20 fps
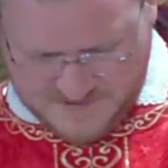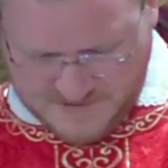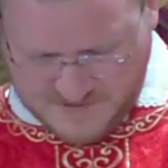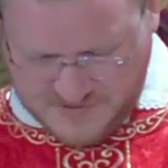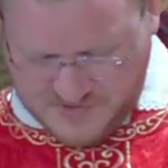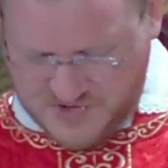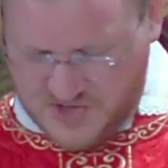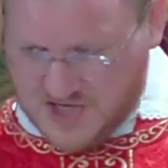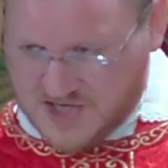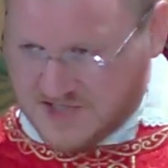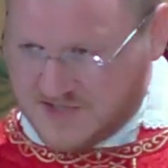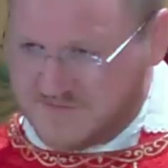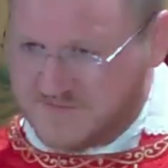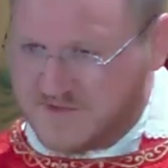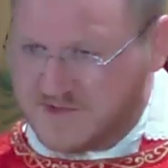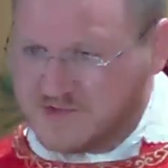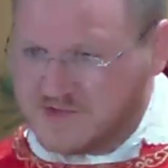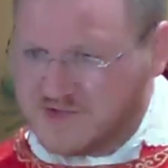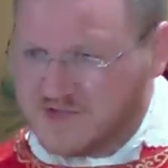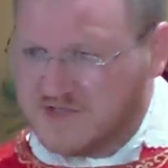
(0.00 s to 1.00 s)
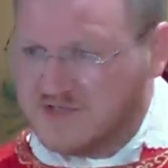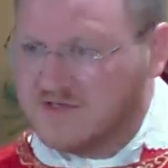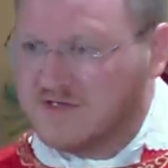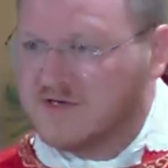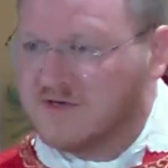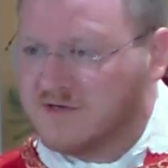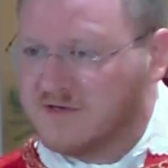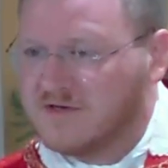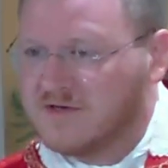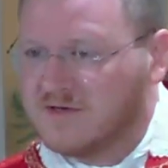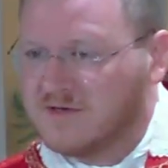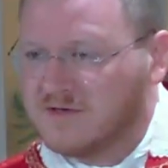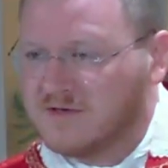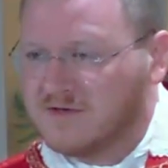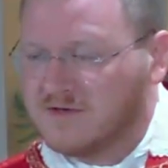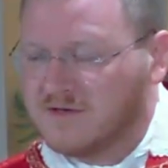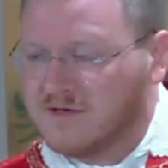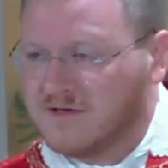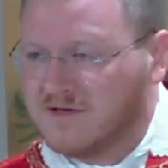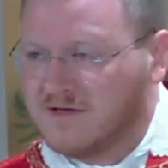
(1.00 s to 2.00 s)
strong a devotion,
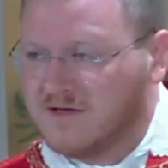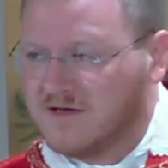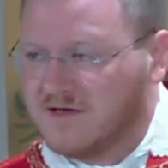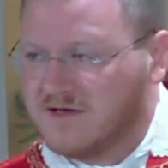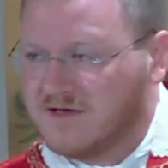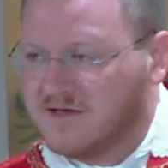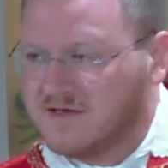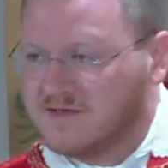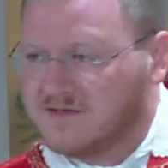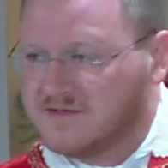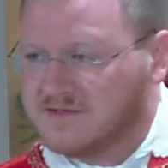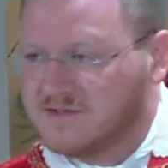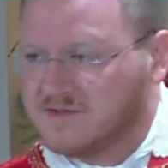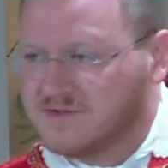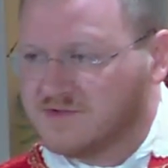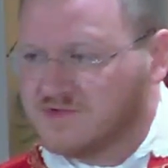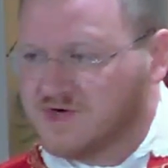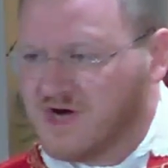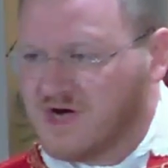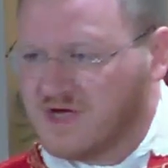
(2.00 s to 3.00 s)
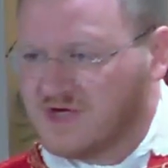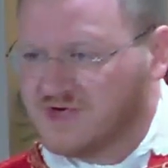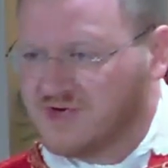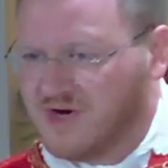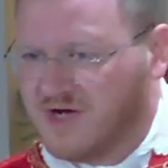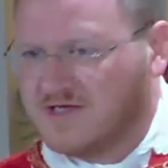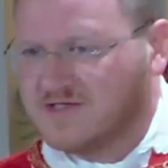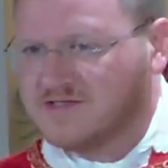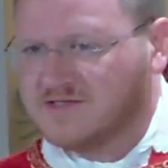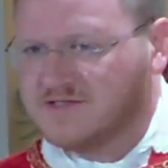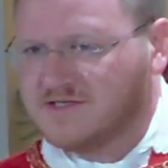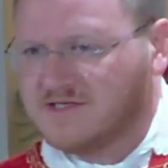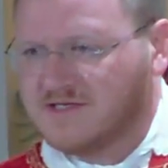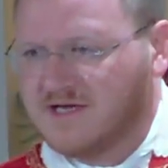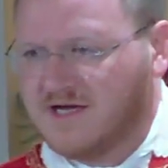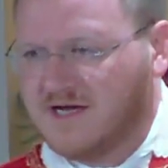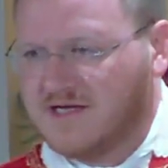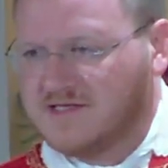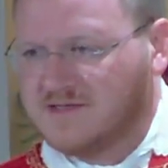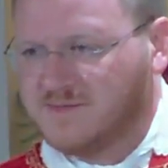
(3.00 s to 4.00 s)
so strong a trust in
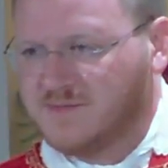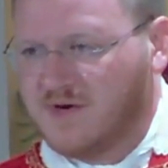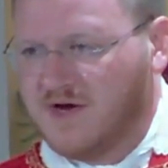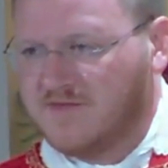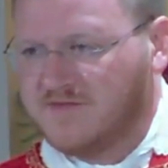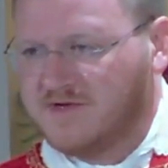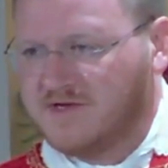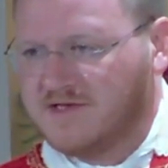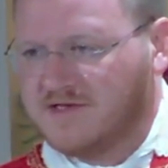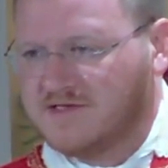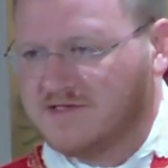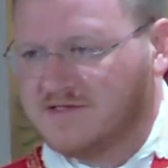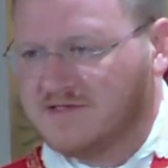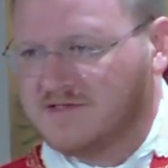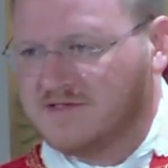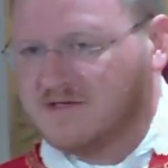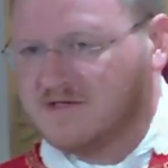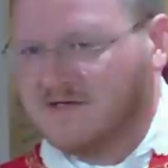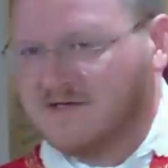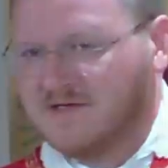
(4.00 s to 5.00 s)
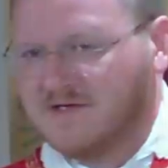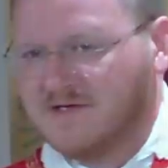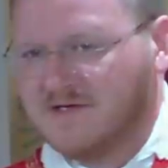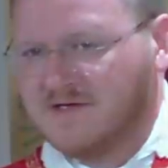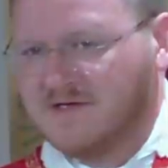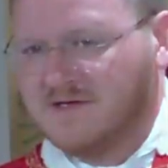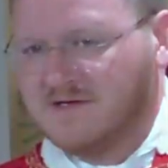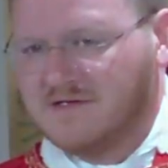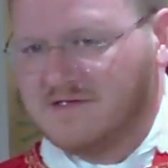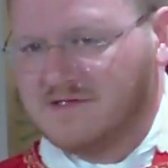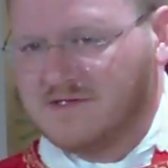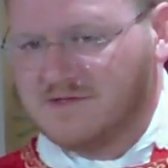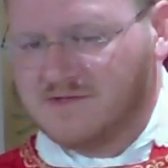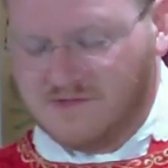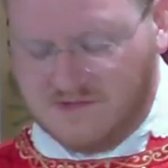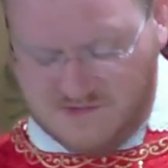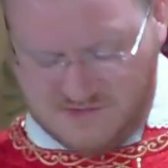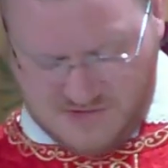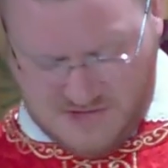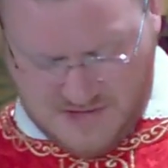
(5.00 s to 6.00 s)
God's providence, so
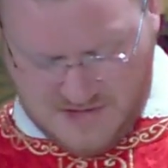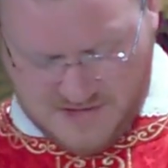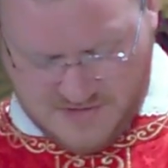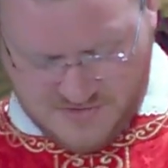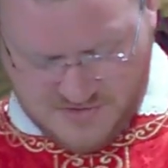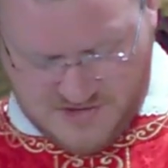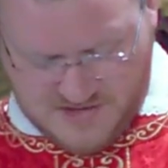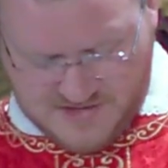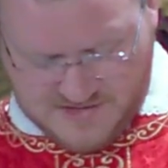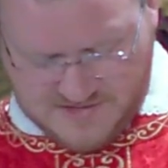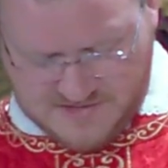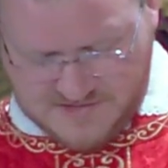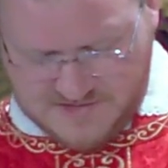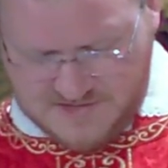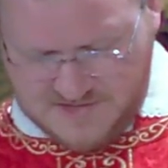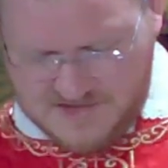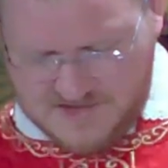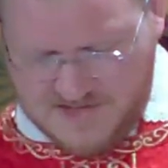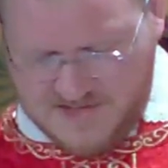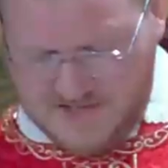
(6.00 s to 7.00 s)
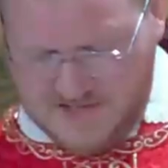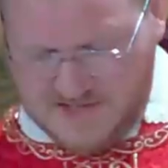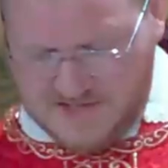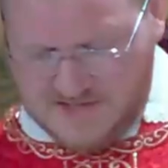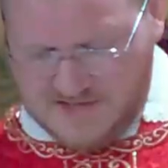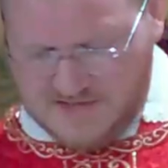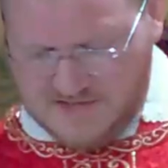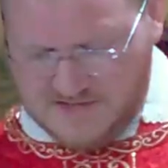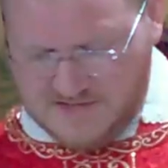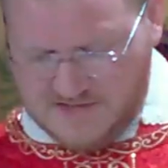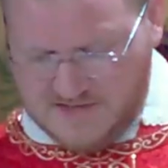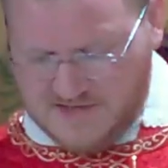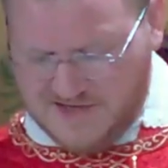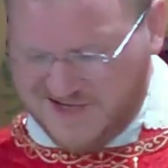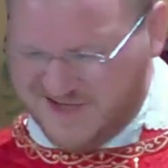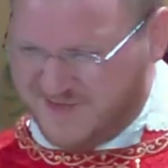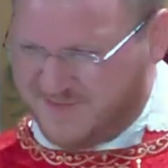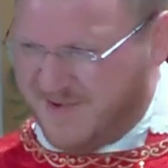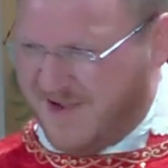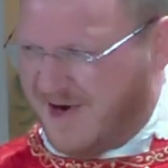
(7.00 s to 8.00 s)
strong a trust in
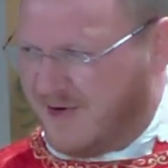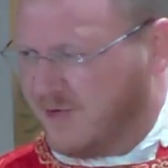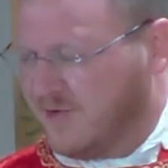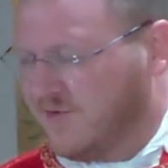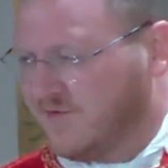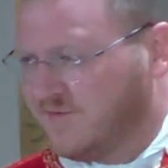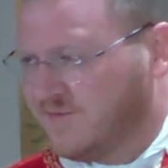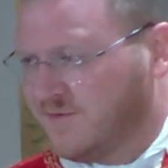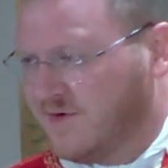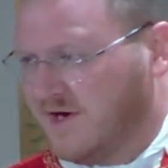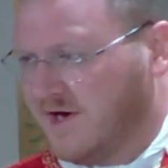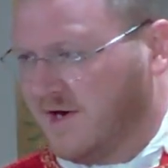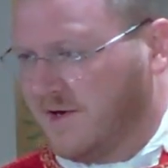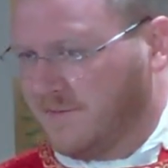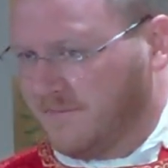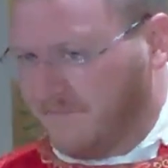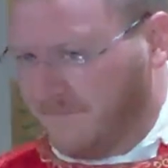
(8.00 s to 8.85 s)
the power of prayer.